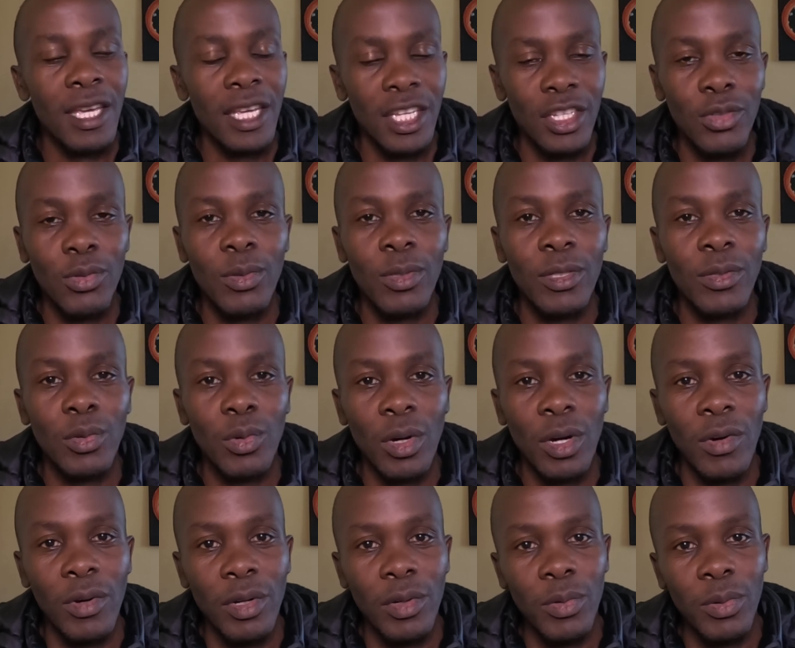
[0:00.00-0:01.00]
He should do
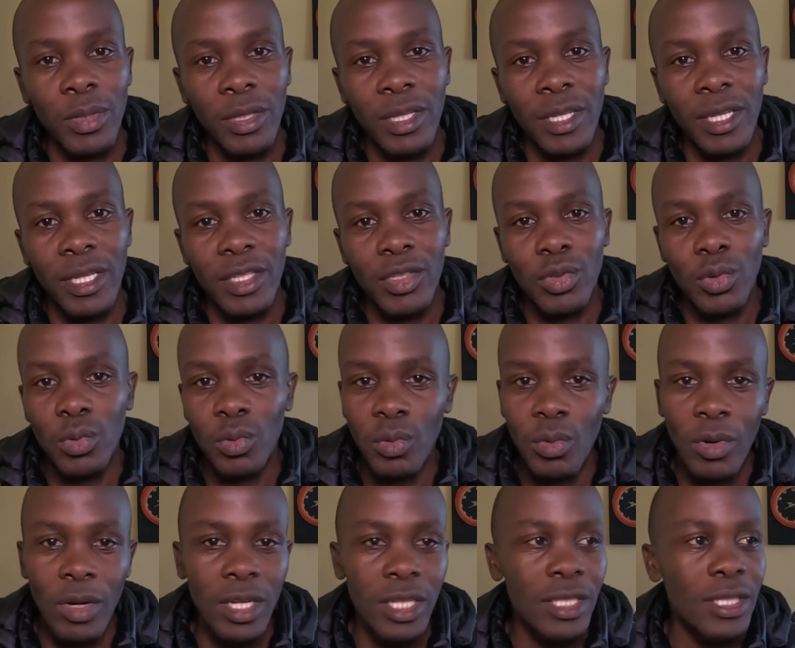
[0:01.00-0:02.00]
away with the
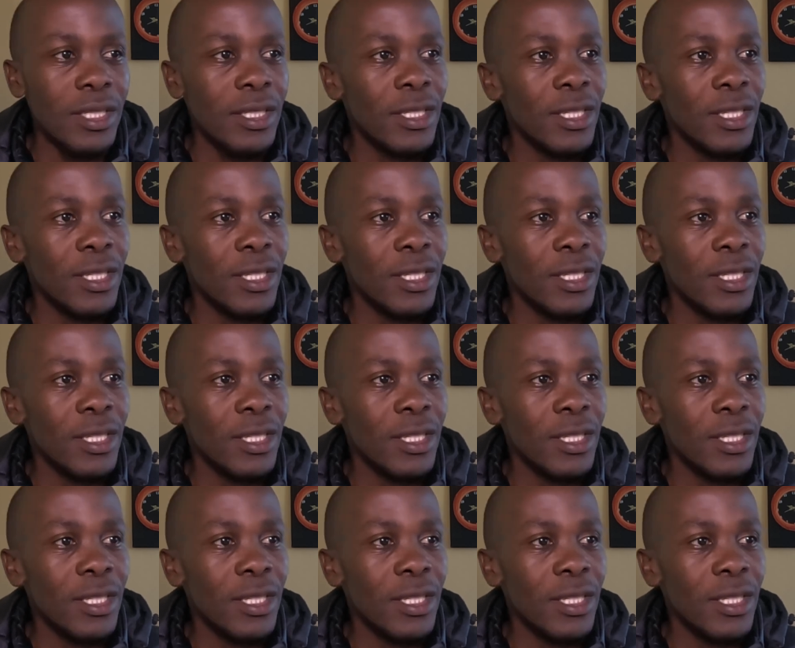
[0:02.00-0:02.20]
Ichung'wahs,